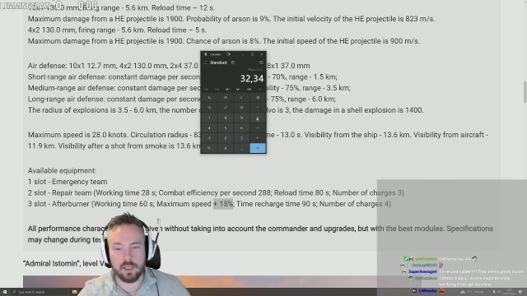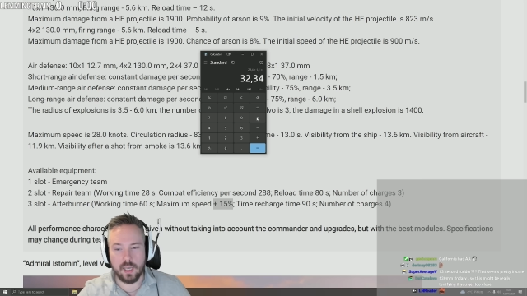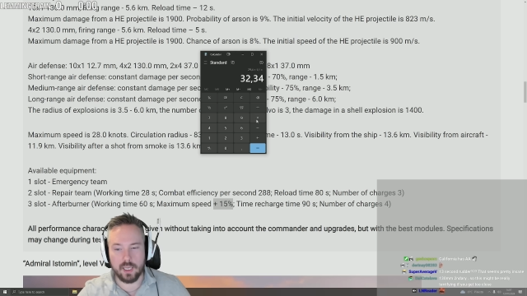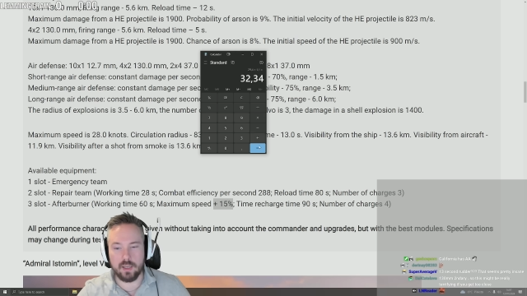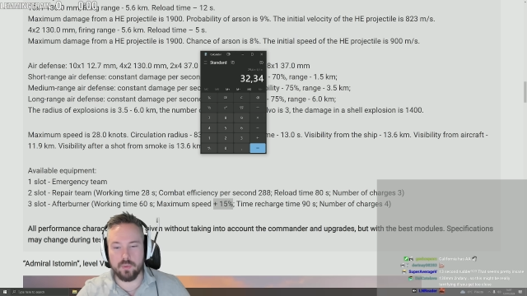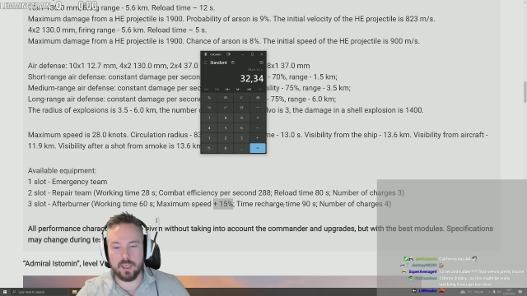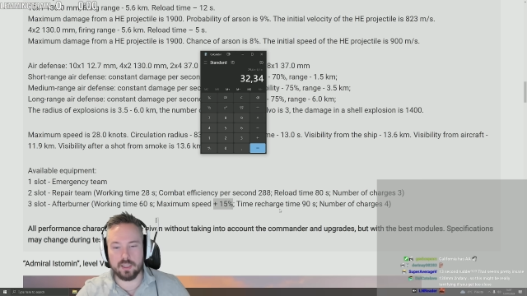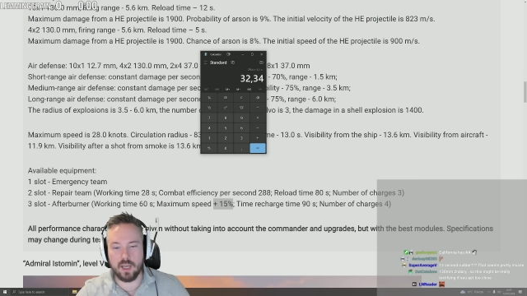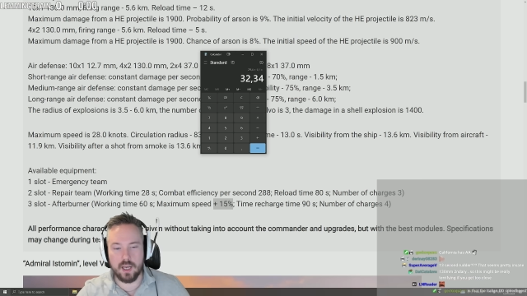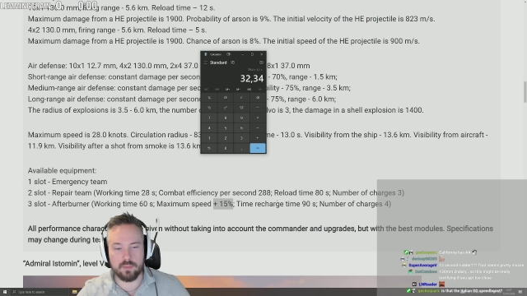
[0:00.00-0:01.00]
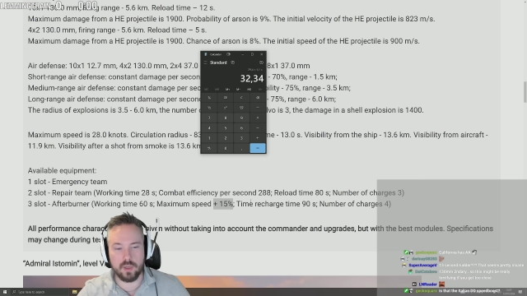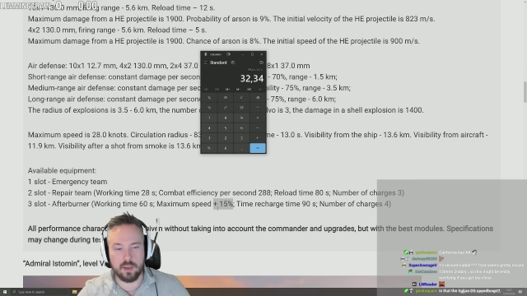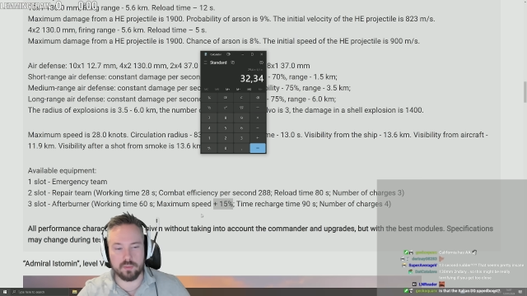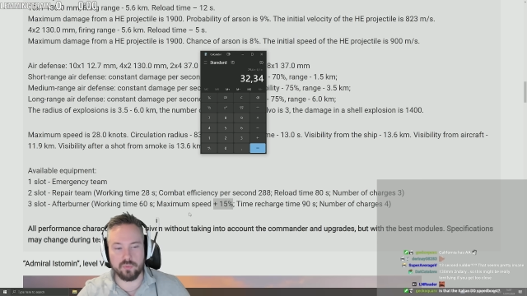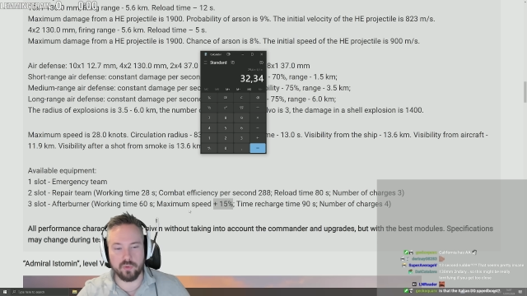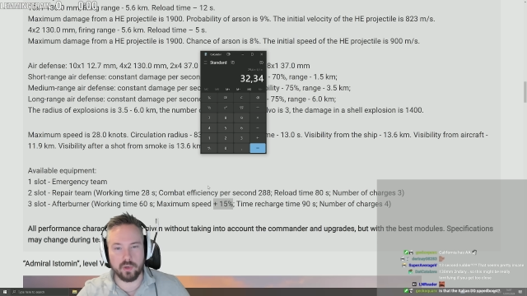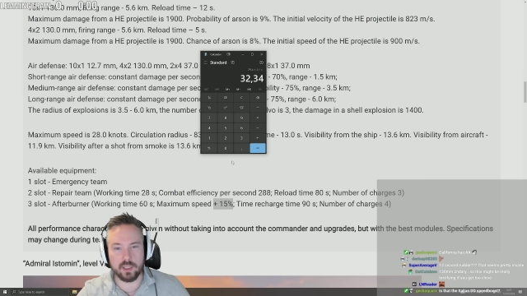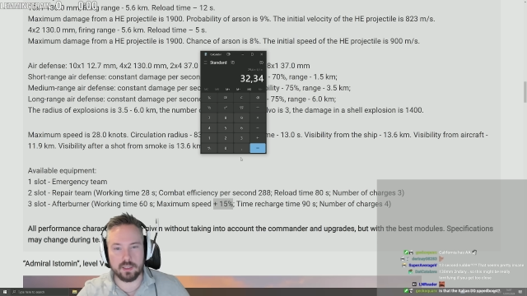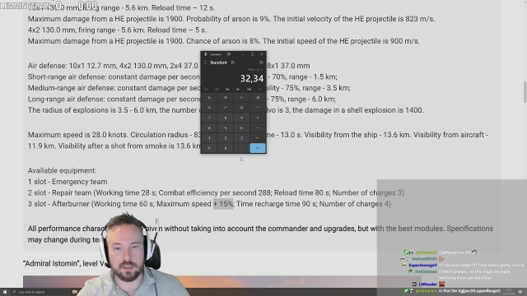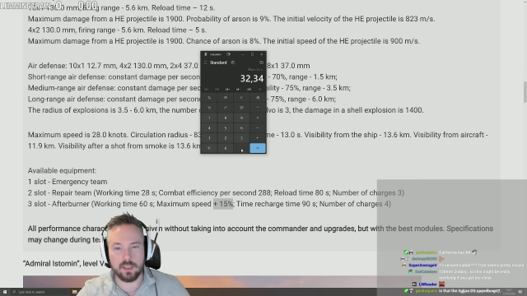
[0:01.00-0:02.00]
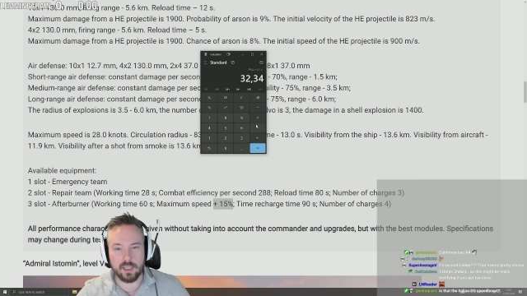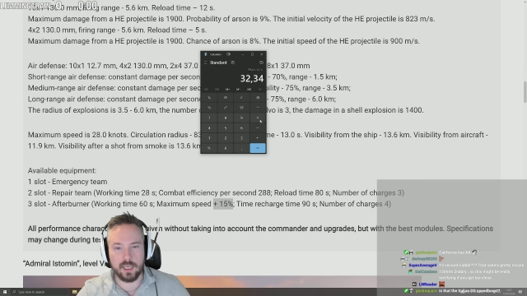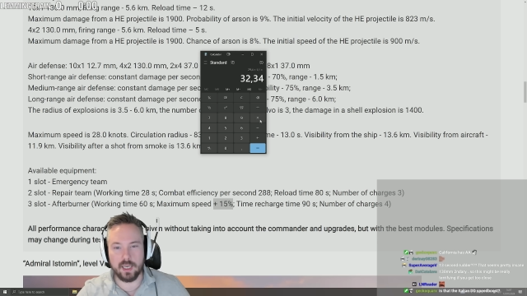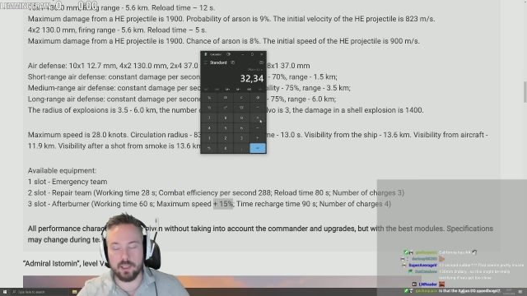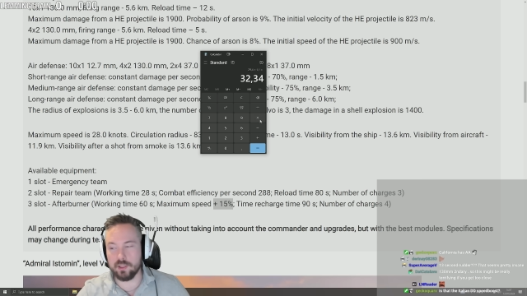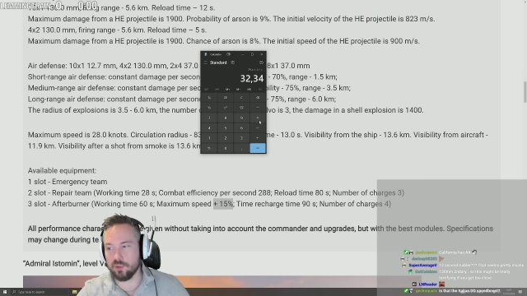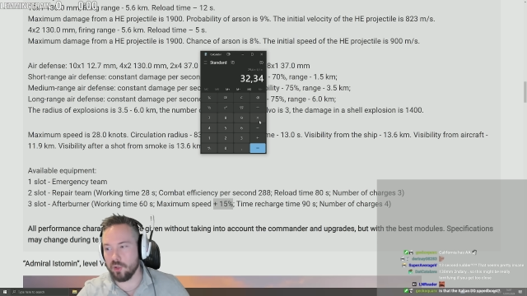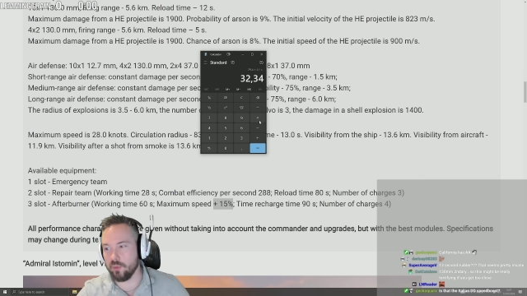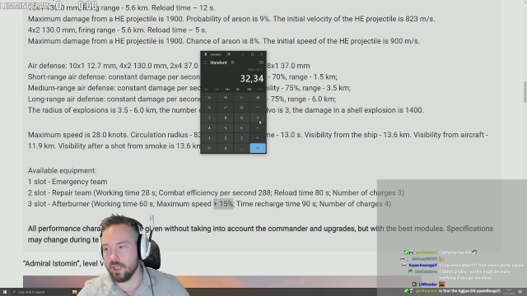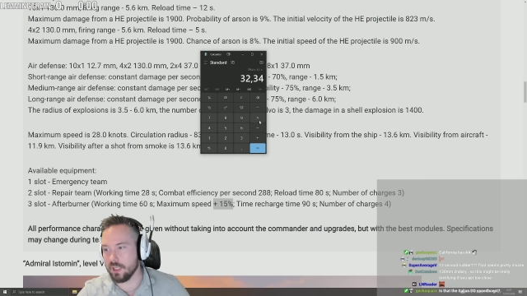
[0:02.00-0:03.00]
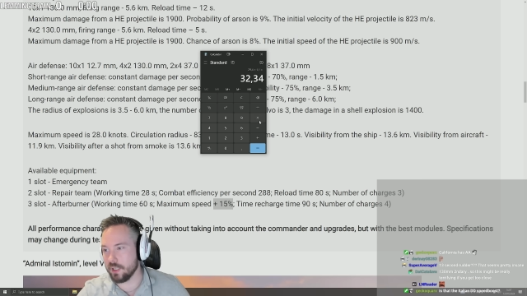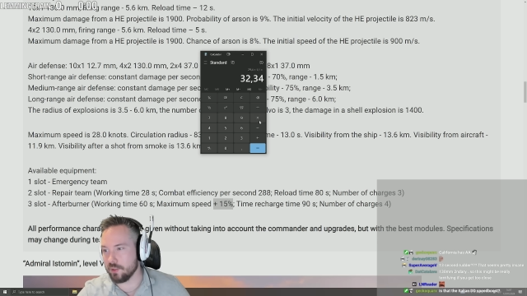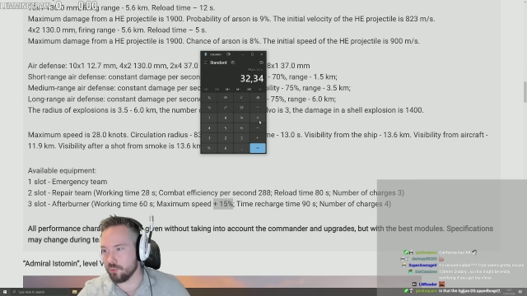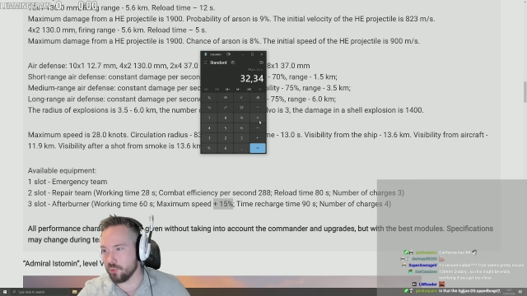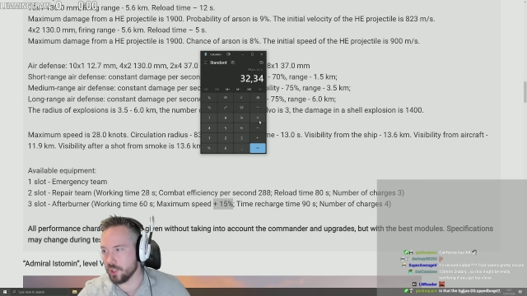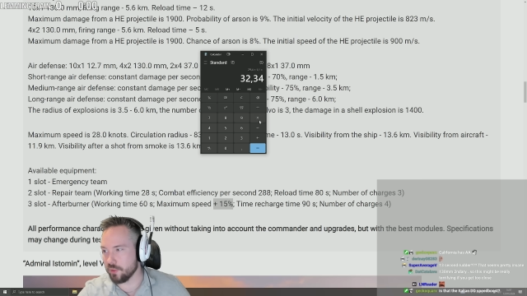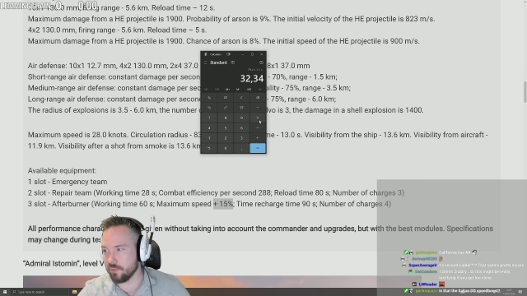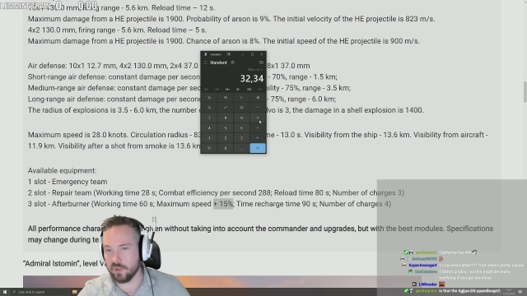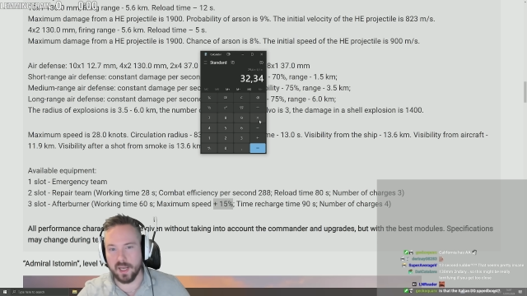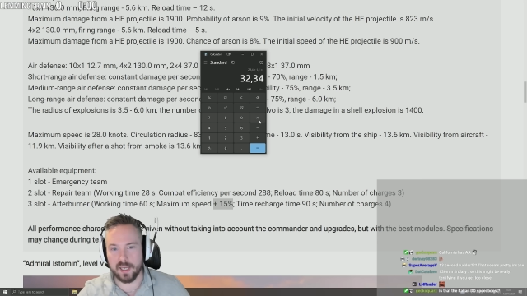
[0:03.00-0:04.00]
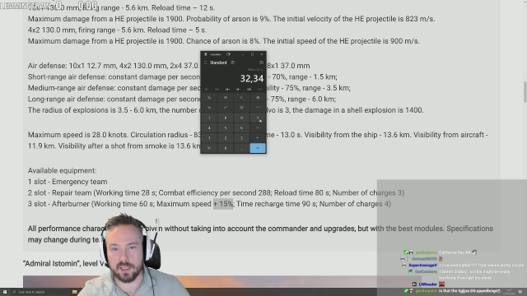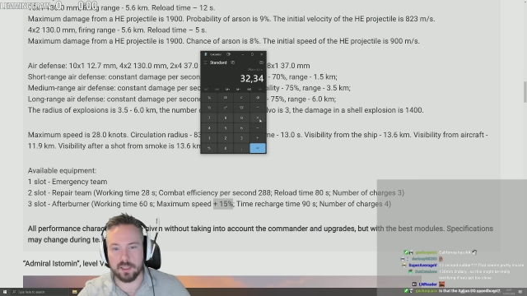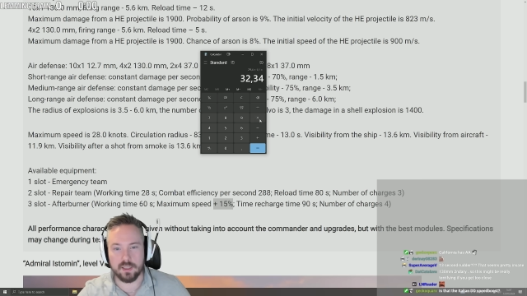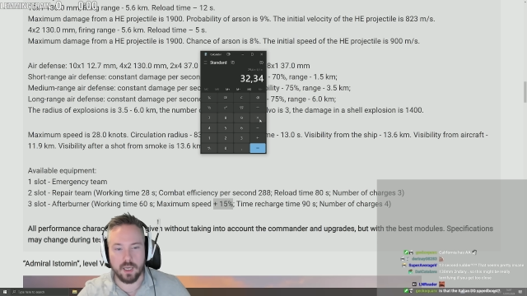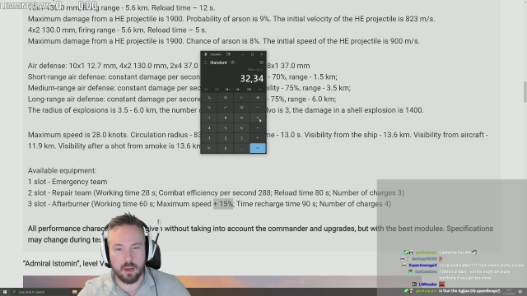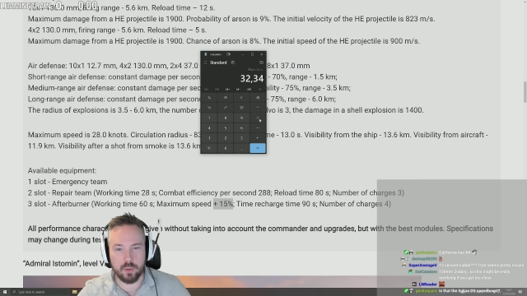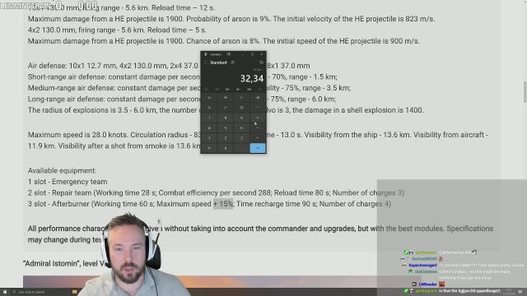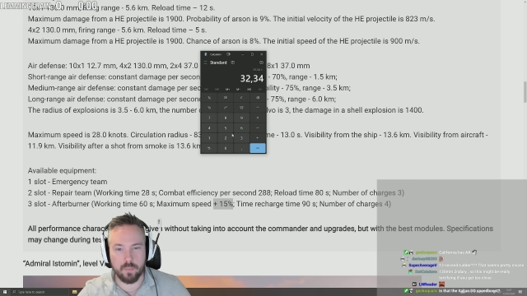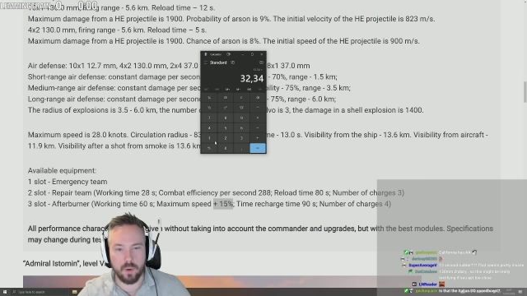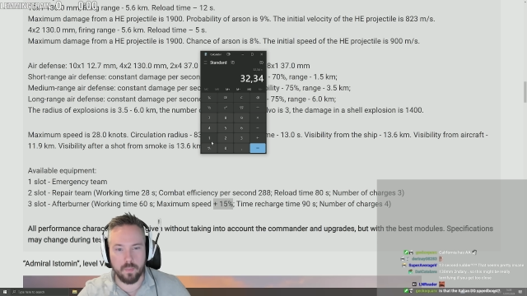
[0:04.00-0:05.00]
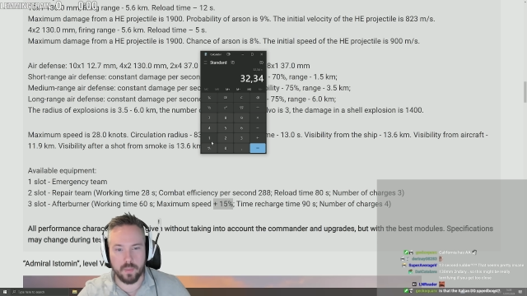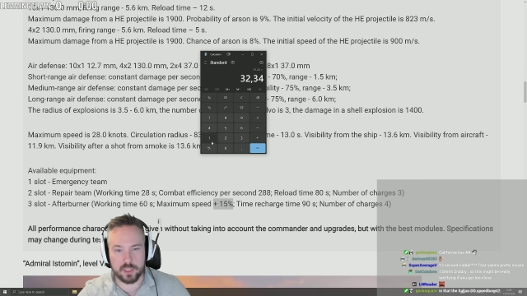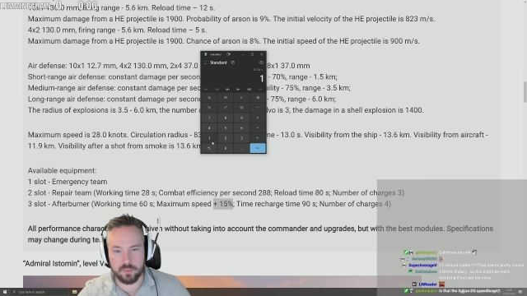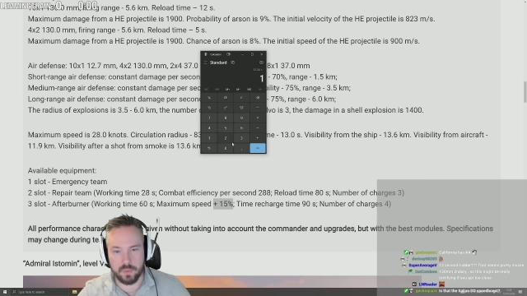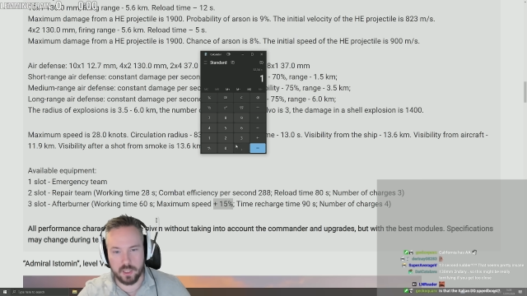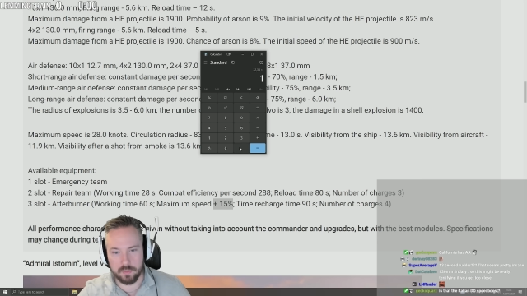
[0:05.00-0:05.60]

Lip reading: and then when the time comes for it, and I need to go in, I need to rush a flank, I'm gonna pop my speed